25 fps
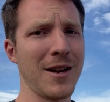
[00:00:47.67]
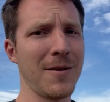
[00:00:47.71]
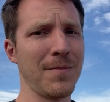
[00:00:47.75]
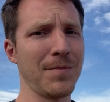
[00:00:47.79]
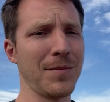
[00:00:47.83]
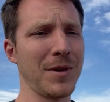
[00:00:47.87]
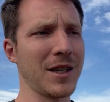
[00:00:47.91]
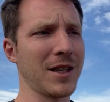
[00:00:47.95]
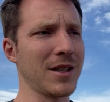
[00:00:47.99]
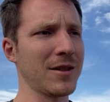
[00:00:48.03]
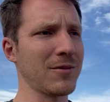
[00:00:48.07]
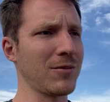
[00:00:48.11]

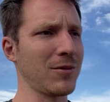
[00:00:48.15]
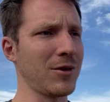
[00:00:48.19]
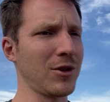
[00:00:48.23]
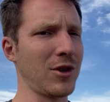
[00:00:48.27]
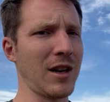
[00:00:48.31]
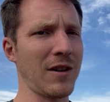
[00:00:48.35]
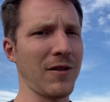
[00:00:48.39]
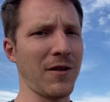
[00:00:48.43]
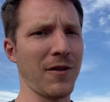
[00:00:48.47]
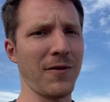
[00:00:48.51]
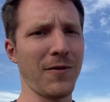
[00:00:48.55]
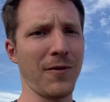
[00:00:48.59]
because you
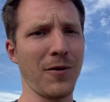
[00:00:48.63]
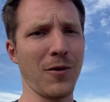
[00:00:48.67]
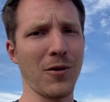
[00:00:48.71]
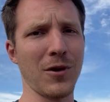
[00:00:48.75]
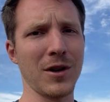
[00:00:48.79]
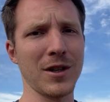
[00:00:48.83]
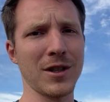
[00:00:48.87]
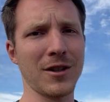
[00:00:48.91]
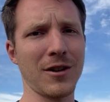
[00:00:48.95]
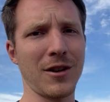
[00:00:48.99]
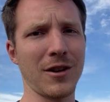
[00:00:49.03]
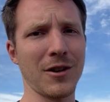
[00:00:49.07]
have a
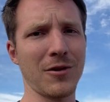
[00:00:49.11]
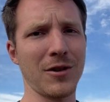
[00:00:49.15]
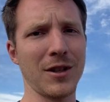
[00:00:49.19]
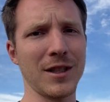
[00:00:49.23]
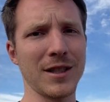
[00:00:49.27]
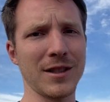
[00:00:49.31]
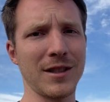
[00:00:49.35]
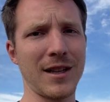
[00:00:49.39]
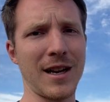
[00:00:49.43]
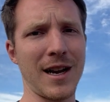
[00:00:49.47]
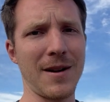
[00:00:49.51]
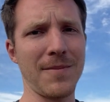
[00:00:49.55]
4-inch concrete
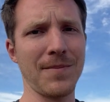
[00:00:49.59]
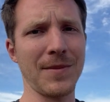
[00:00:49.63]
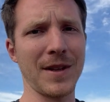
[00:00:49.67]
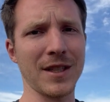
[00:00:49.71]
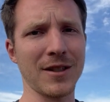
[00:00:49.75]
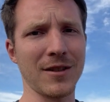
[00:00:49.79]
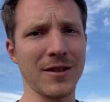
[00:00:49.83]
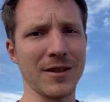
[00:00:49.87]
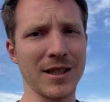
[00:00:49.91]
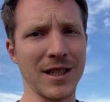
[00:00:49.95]
slab that's gonna